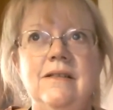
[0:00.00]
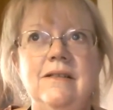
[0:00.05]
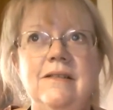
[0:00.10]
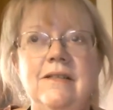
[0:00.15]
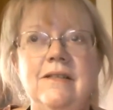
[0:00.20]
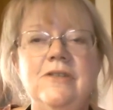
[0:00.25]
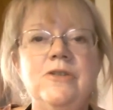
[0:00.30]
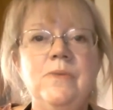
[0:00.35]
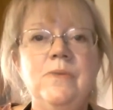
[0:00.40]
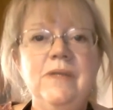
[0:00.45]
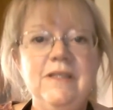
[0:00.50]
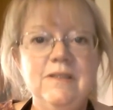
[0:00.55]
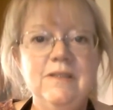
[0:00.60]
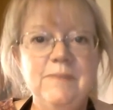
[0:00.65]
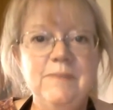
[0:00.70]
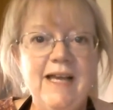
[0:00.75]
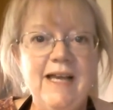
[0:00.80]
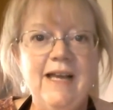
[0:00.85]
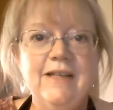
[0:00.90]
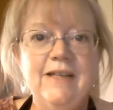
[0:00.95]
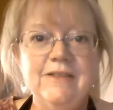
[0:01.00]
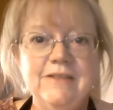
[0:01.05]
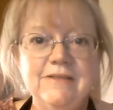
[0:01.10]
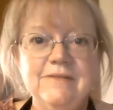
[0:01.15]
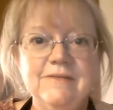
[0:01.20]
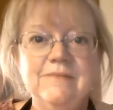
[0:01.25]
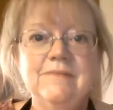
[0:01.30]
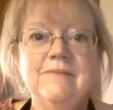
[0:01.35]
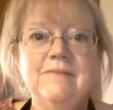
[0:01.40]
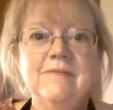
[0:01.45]
twill
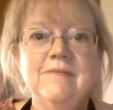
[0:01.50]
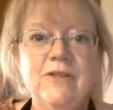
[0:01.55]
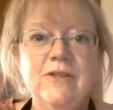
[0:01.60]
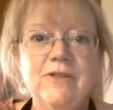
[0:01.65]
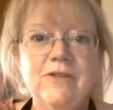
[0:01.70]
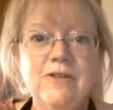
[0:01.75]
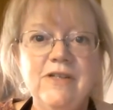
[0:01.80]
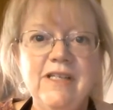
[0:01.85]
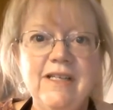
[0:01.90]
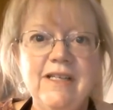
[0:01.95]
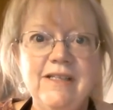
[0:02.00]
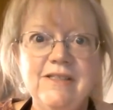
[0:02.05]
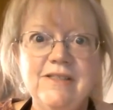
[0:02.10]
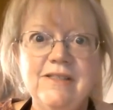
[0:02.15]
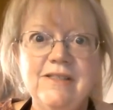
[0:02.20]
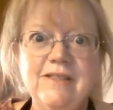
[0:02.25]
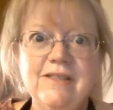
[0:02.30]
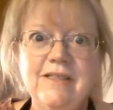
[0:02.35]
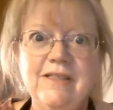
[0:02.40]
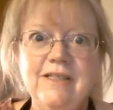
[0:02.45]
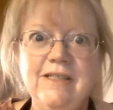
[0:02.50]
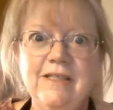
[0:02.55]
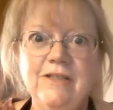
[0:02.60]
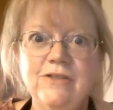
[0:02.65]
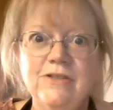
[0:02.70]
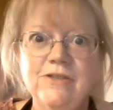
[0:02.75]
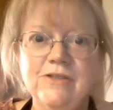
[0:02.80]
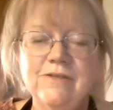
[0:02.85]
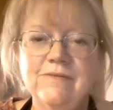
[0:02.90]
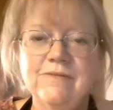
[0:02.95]
pattern, 30 ends an
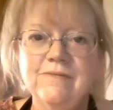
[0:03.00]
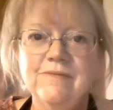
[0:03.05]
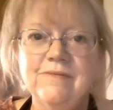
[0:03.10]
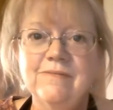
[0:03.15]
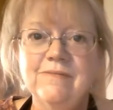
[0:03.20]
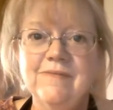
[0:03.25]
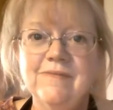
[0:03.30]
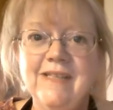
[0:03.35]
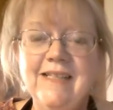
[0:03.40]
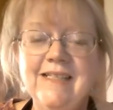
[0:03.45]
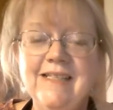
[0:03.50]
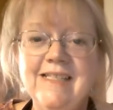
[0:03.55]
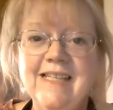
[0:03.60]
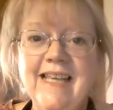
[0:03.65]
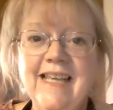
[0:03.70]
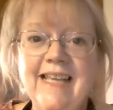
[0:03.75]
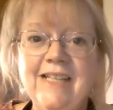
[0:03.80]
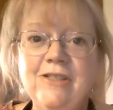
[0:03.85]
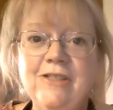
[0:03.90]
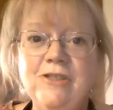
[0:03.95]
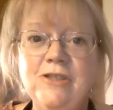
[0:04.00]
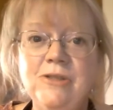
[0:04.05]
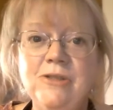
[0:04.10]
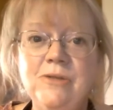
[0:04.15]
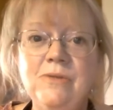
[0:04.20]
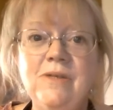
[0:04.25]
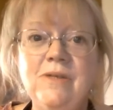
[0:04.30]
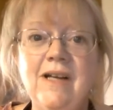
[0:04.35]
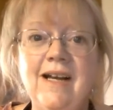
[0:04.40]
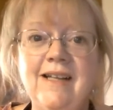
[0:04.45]
inch, and
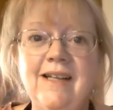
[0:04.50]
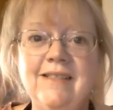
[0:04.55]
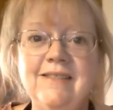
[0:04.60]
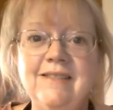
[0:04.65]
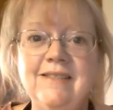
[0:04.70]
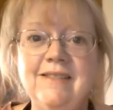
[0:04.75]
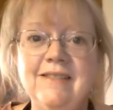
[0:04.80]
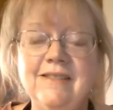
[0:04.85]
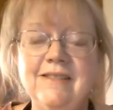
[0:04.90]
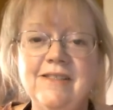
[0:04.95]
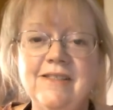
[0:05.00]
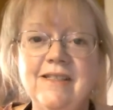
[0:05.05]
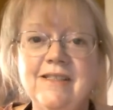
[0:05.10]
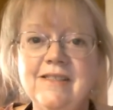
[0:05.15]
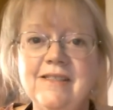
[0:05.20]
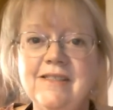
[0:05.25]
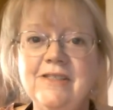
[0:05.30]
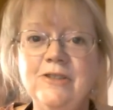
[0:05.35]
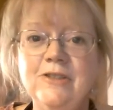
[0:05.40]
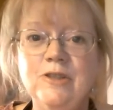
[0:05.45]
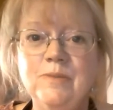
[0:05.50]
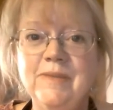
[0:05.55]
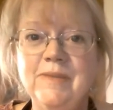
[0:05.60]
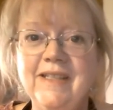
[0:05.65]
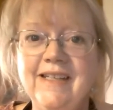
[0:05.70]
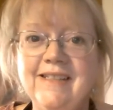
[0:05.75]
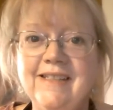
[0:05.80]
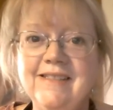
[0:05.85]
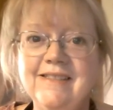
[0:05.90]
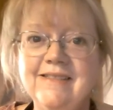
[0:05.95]
10-2 cotton and silk
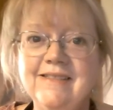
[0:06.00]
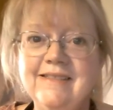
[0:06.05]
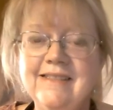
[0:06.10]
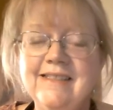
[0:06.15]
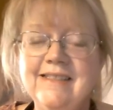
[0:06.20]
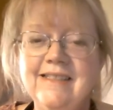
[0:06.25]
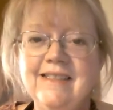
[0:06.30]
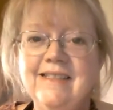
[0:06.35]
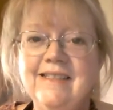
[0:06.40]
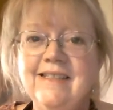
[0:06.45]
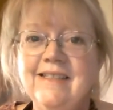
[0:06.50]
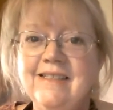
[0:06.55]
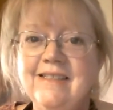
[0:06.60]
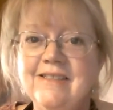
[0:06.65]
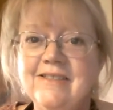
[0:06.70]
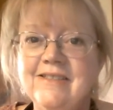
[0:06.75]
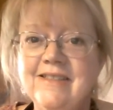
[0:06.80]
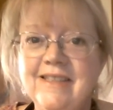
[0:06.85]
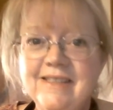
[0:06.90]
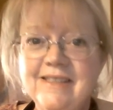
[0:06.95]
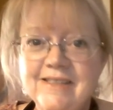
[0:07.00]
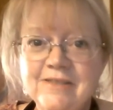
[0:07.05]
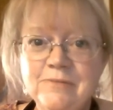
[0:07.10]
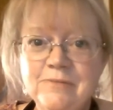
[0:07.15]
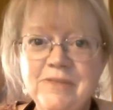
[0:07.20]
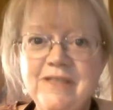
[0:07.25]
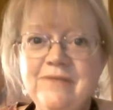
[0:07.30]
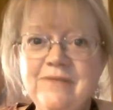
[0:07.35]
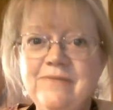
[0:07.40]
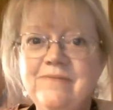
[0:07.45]
blend. So that's going
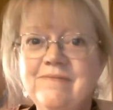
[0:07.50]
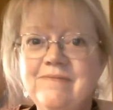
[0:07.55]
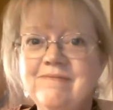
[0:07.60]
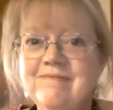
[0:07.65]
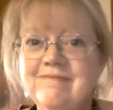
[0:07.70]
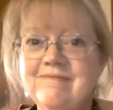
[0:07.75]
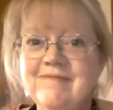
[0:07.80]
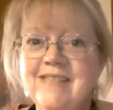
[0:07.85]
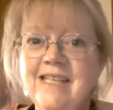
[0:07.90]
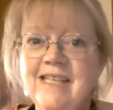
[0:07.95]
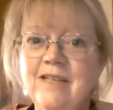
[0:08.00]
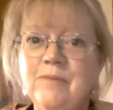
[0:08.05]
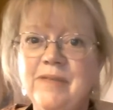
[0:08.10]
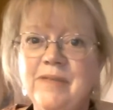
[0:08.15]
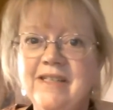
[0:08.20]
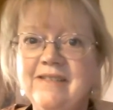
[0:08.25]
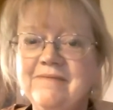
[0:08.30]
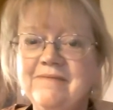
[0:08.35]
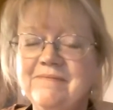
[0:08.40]
to take a bit.